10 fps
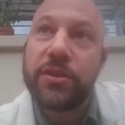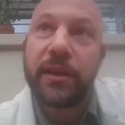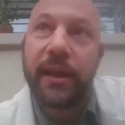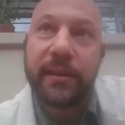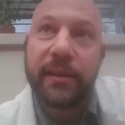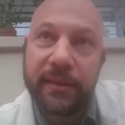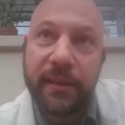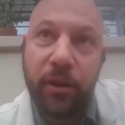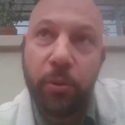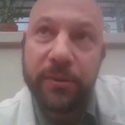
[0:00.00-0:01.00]
Those are
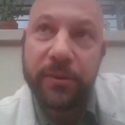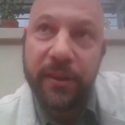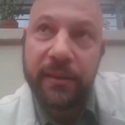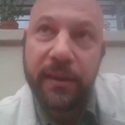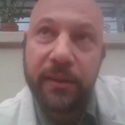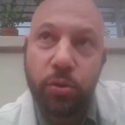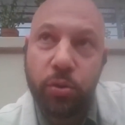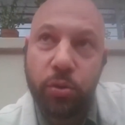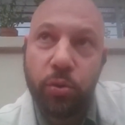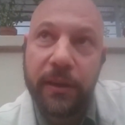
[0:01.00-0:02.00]
data obtained
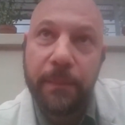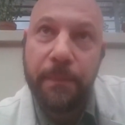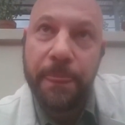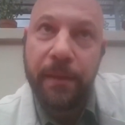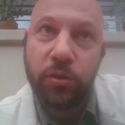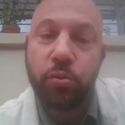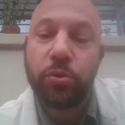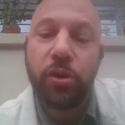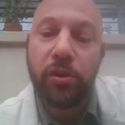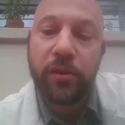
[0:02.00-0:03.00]
through
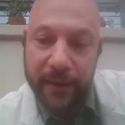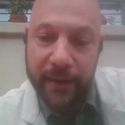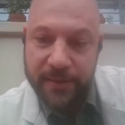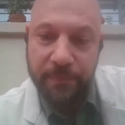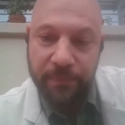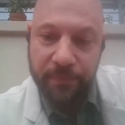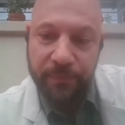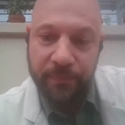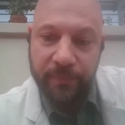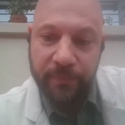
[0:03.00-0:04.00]
your rights.
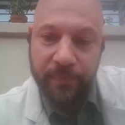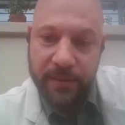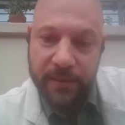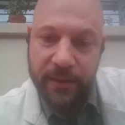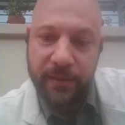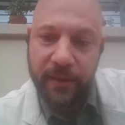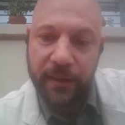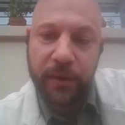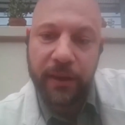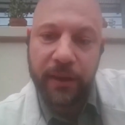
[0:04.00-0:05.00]
Instead,
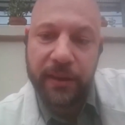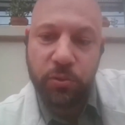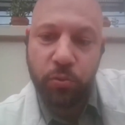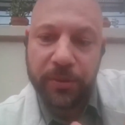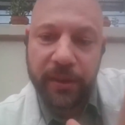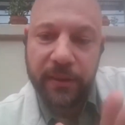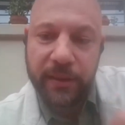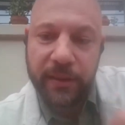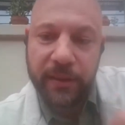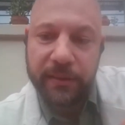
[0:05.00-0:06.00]
in our case, we
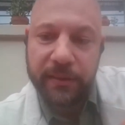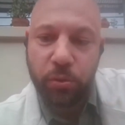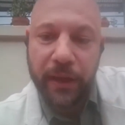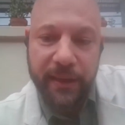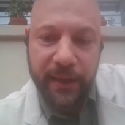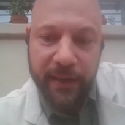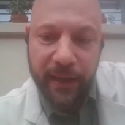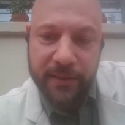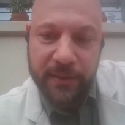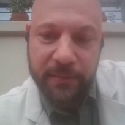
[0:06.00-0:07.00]
obtained the data through technical
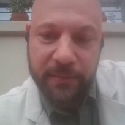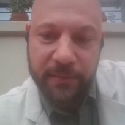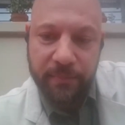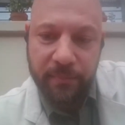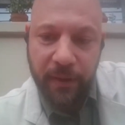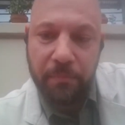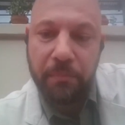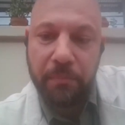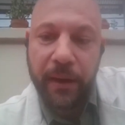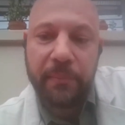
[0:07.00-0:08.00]
analysis.
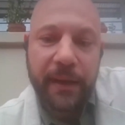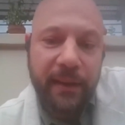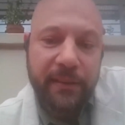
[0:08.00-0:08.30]
Many